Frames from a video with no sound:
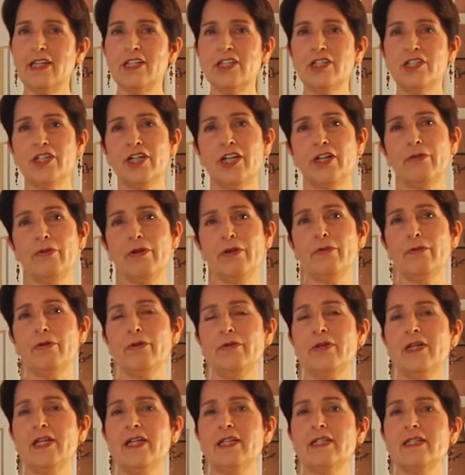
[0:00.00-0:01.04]
Chicory
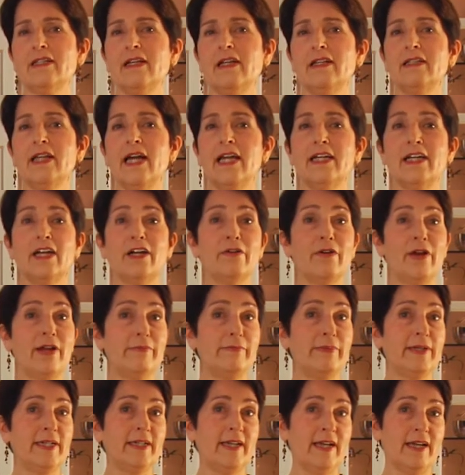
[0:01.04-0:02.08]
root is like a great
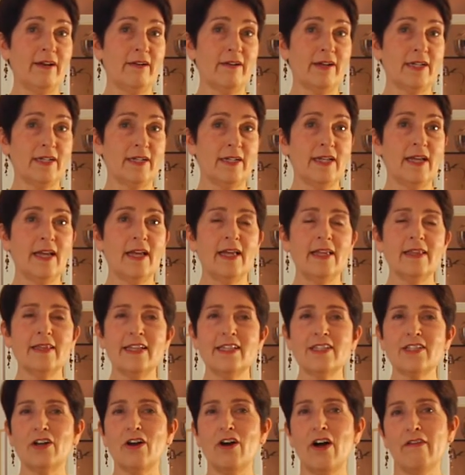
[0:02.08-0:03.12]
big carrot
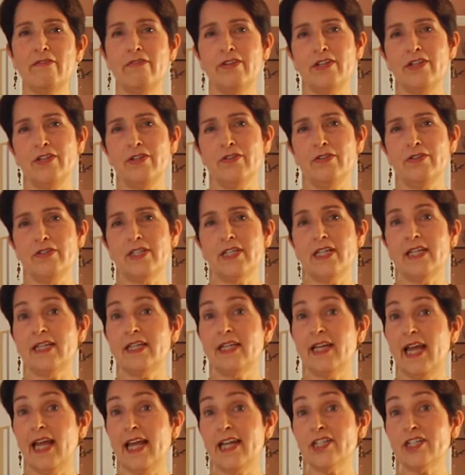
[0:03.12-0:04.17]
that's often used in
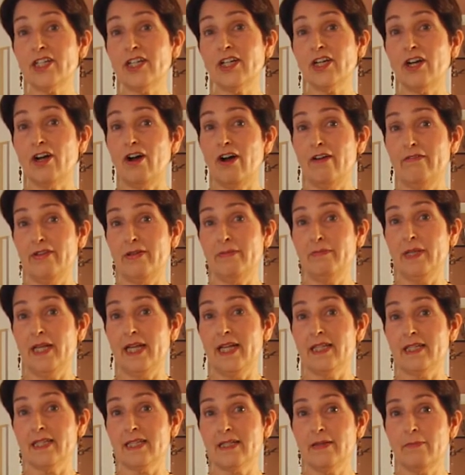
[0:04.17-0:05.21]
Cajun coffee
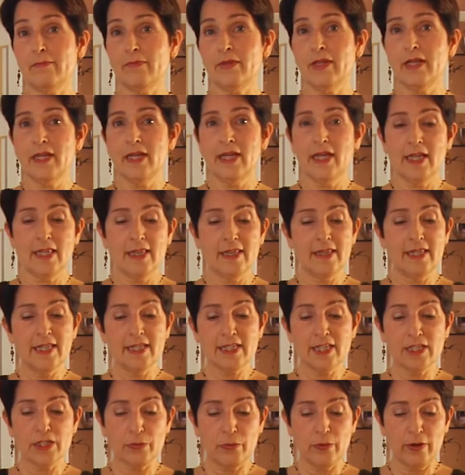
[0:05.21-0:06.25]
blends.
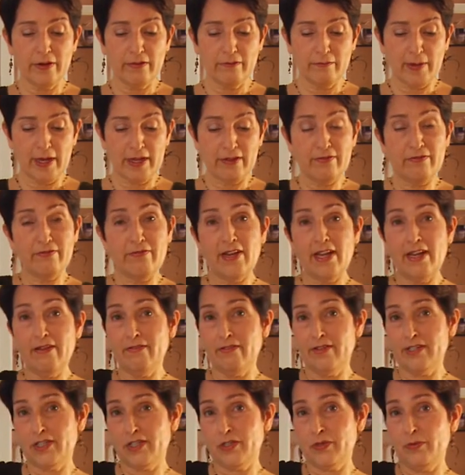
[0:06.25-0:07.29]
This is one of my
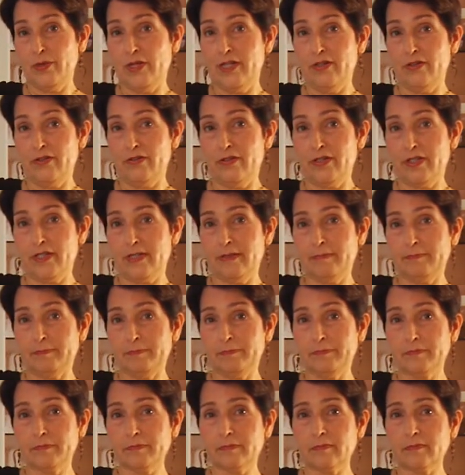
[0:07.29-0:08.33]
favorite sweeteners.
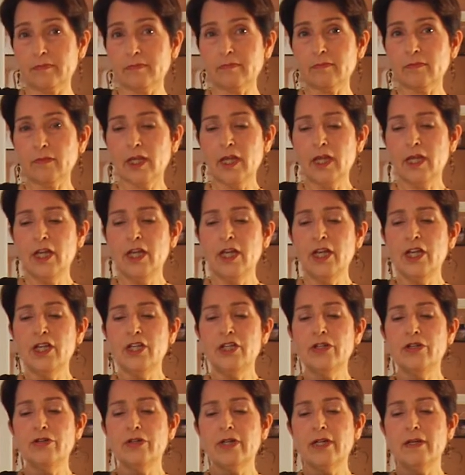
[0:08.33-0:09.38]

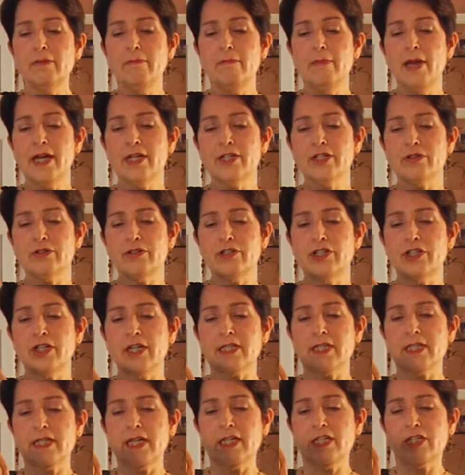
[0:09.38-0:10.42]
You can measure
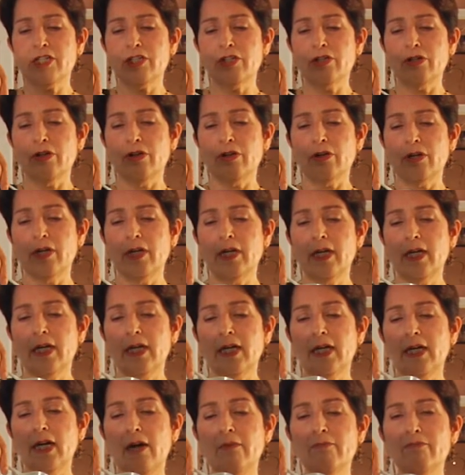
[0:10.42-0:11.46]
Just Like Sugar
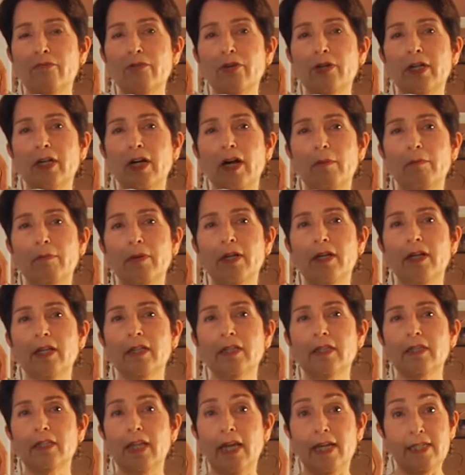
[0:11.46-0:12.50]
cup for cup
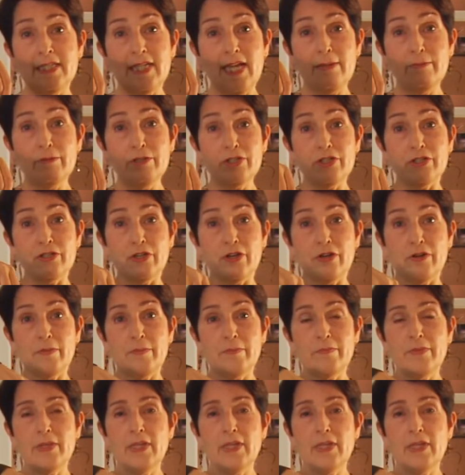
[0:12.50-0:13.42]
like table sugar.